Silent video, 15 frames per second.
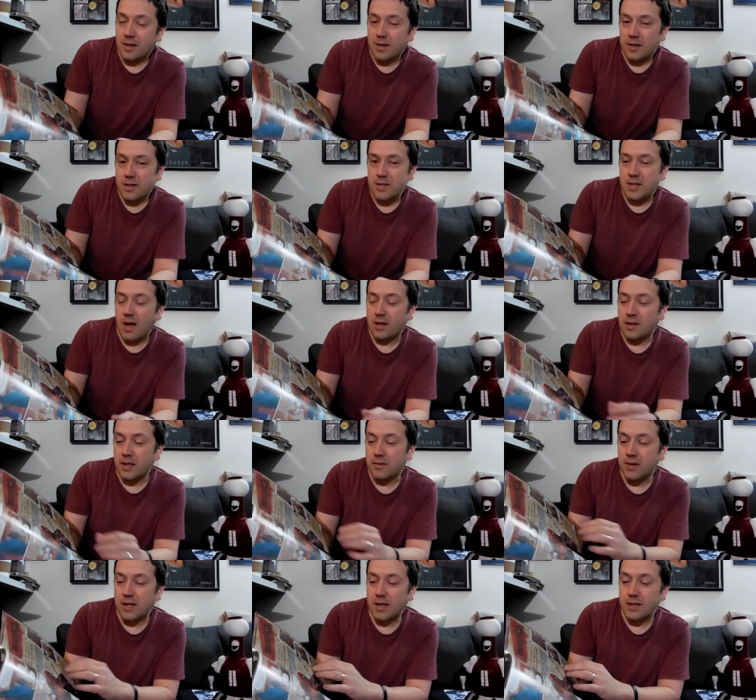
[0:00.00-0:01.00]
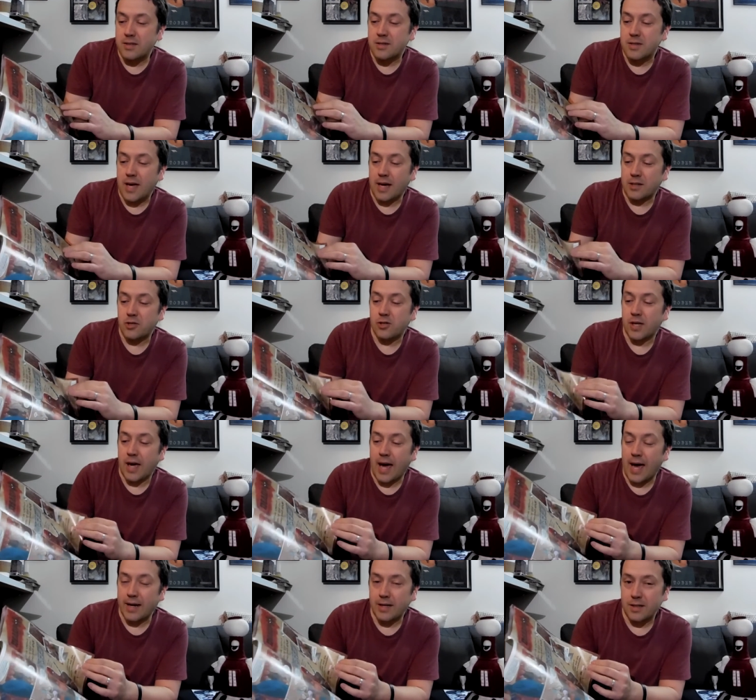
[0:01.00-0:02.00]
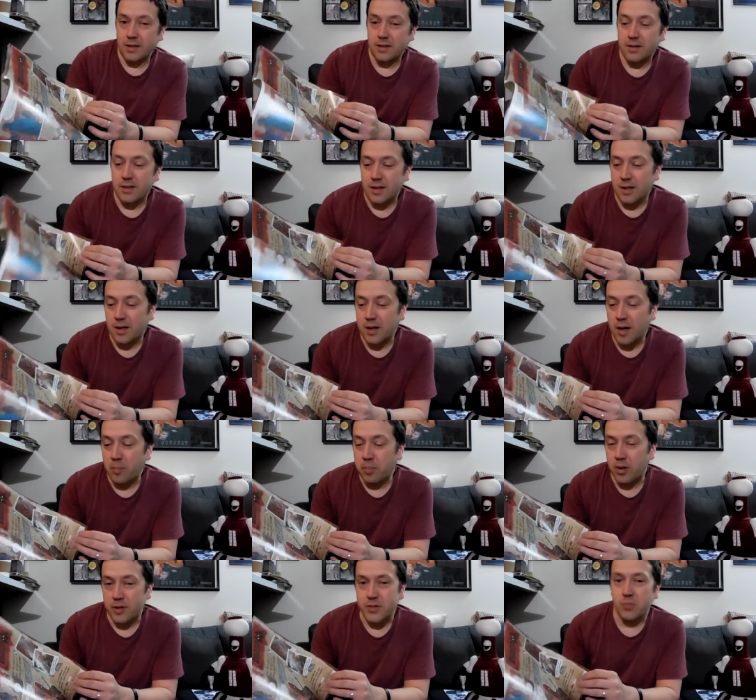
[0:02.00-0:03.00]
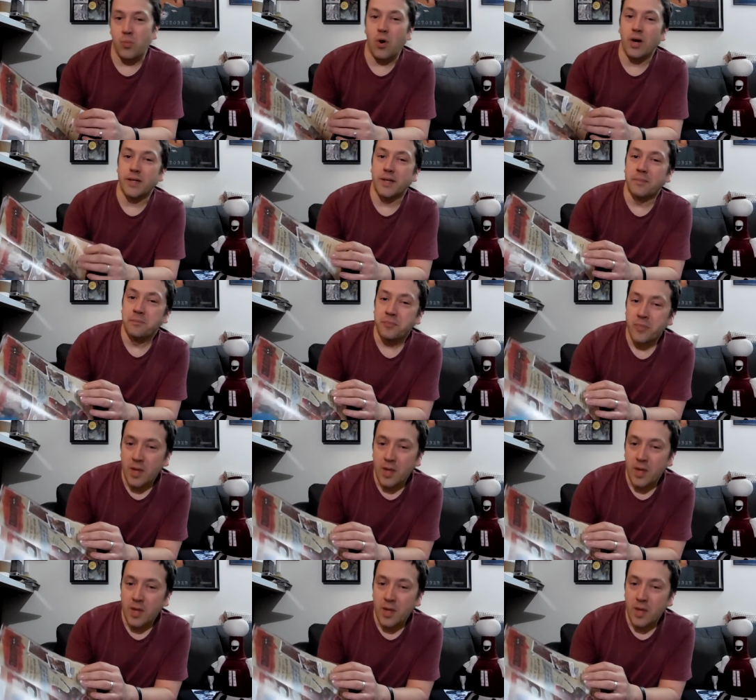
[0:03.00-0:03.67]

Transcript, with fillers: he's not leaving, and he's actually adding a +1.